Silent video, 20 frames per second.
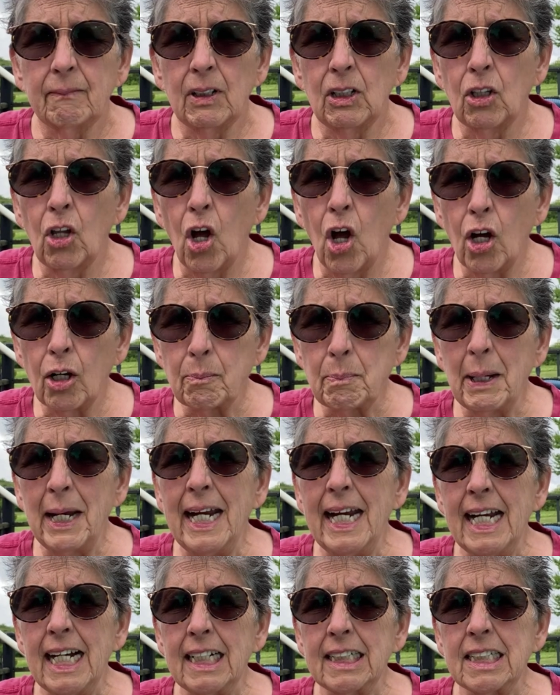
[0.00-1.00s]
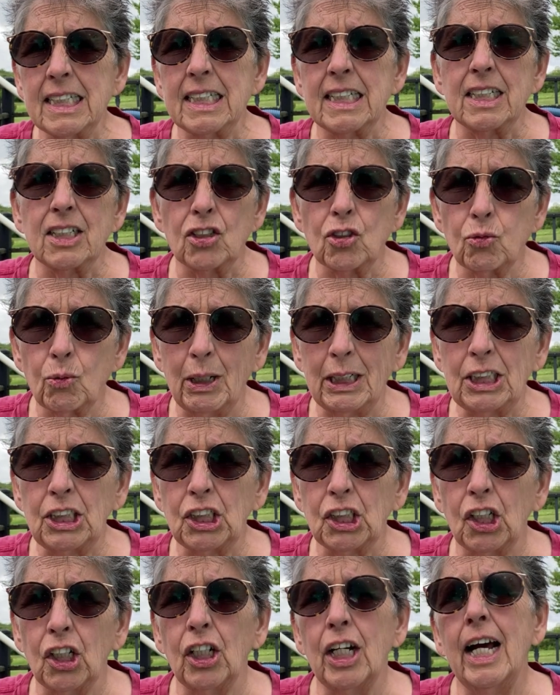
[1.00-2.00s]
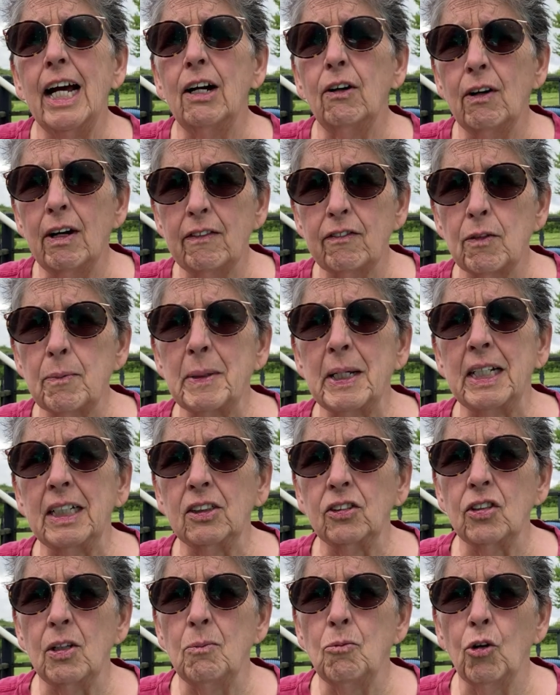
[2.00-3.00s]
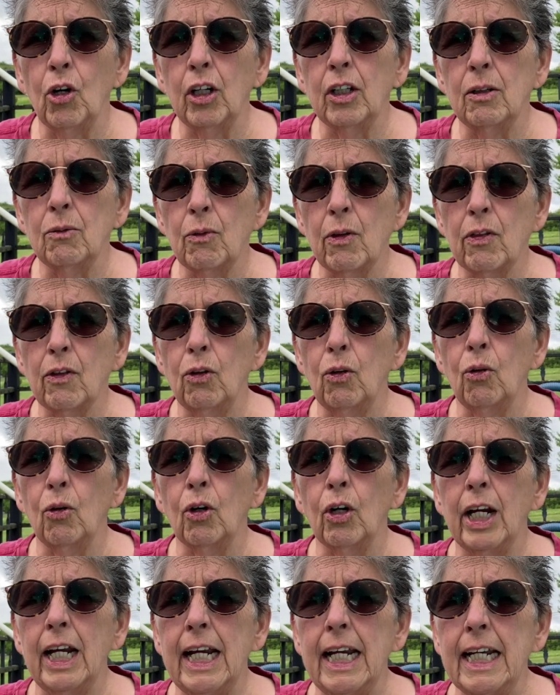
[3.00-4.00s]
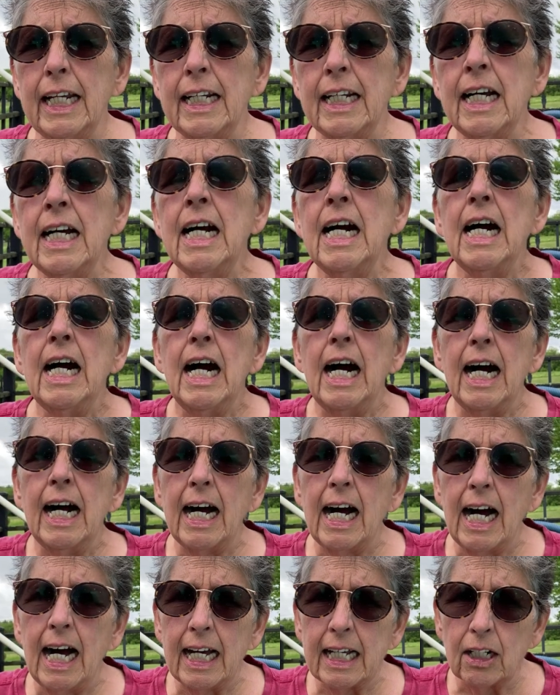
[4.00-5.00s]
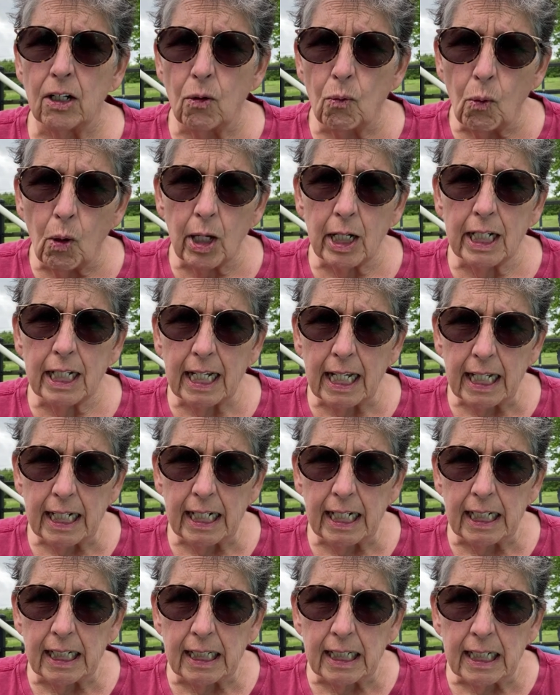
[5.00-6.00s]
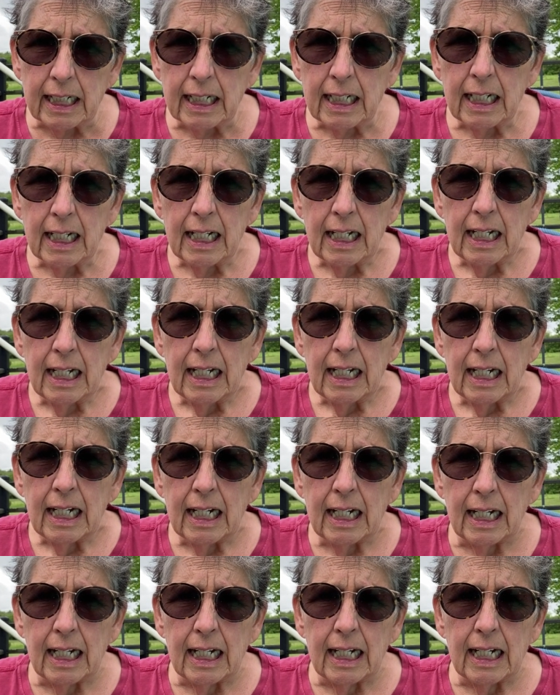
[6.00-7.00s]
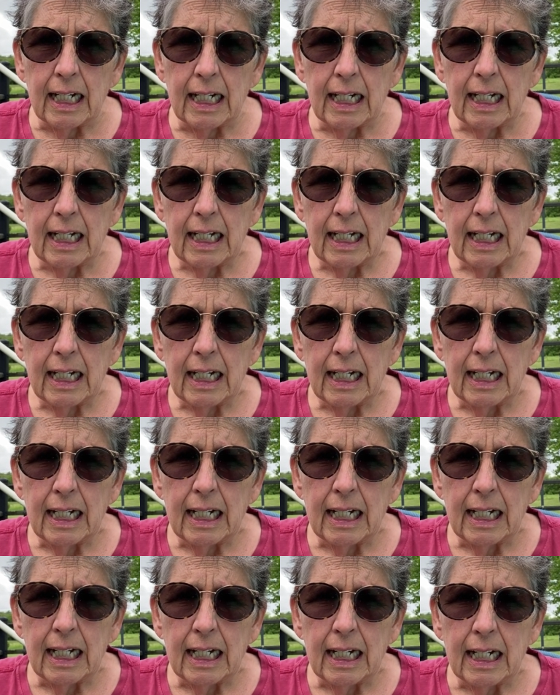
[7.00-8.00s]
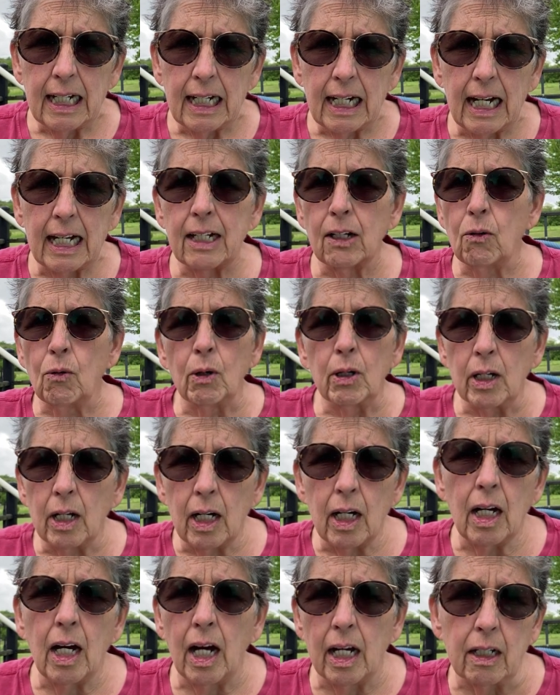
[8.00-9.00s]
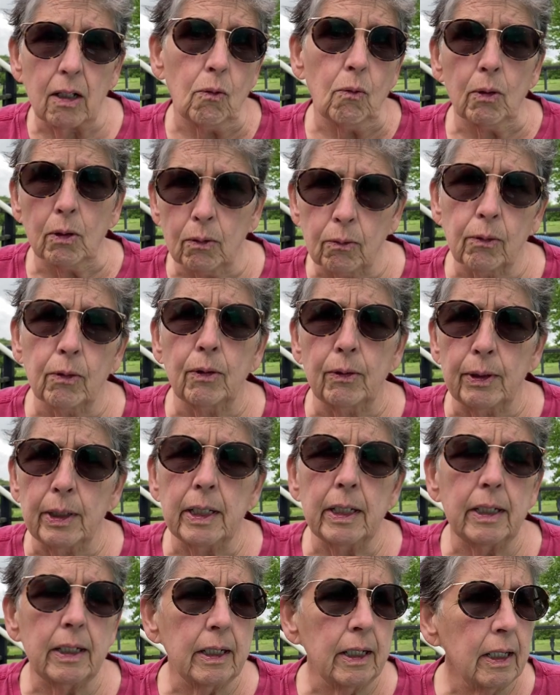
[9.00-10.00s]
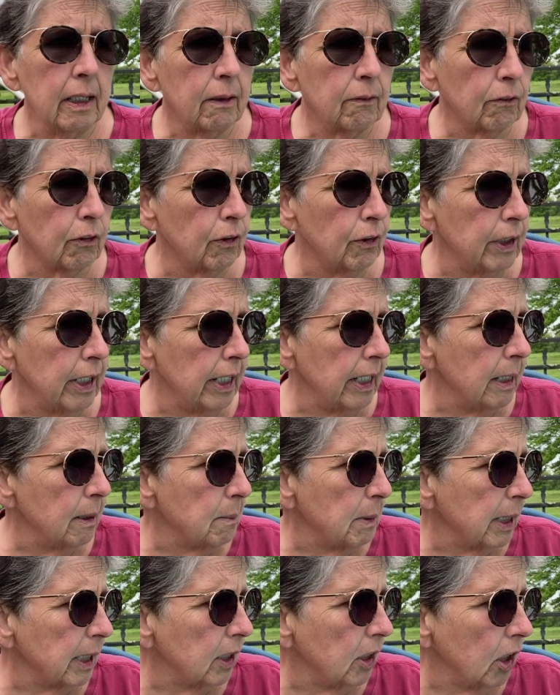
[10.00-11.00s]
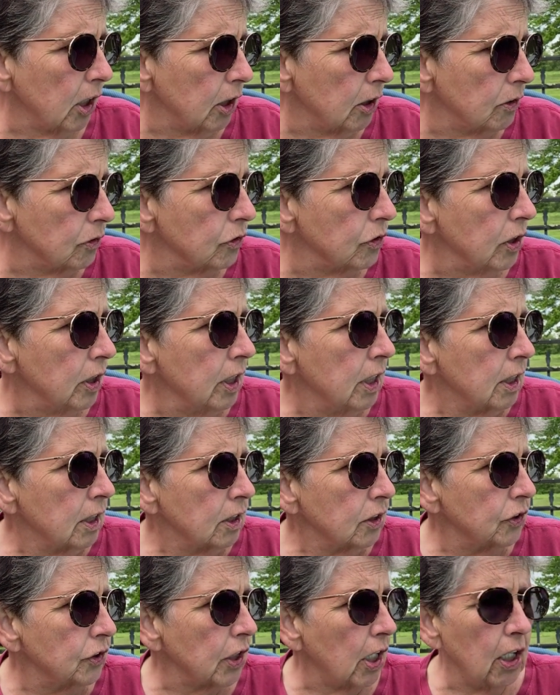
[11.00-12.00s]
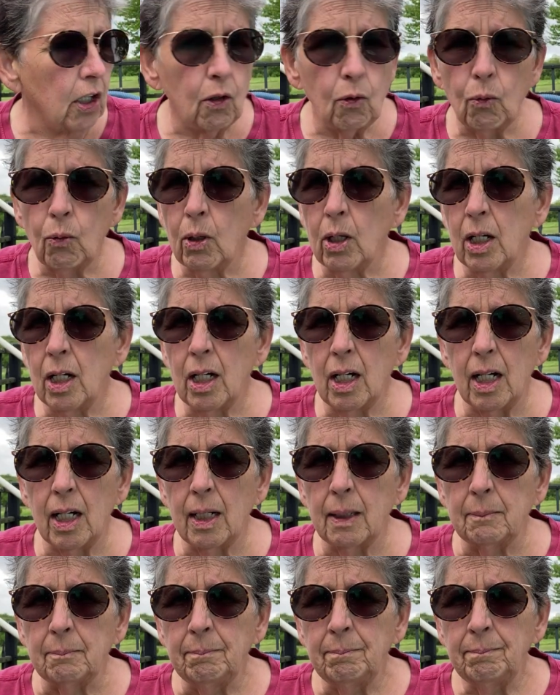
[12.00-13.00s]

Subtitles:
long pants and a sweatshirt. However, because I'm working with chlorine, I don't want to get it. I don't want to ruin any of my clothes. So, but